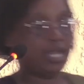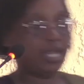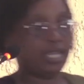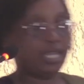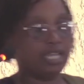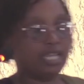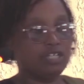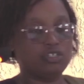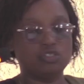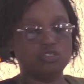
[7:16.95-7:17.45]

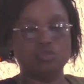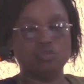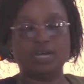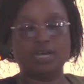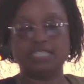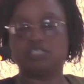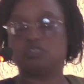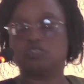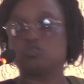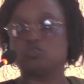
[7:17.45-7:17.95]
and you
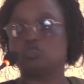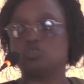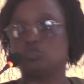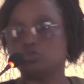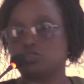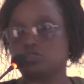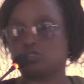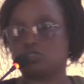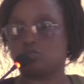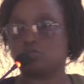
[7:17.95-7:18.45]
want to
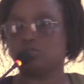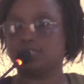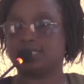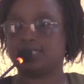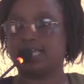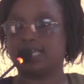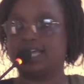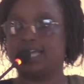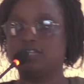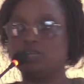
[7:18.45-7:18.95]
choose, kuti
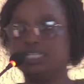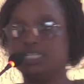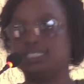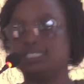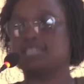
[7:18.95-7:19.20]
sakandoita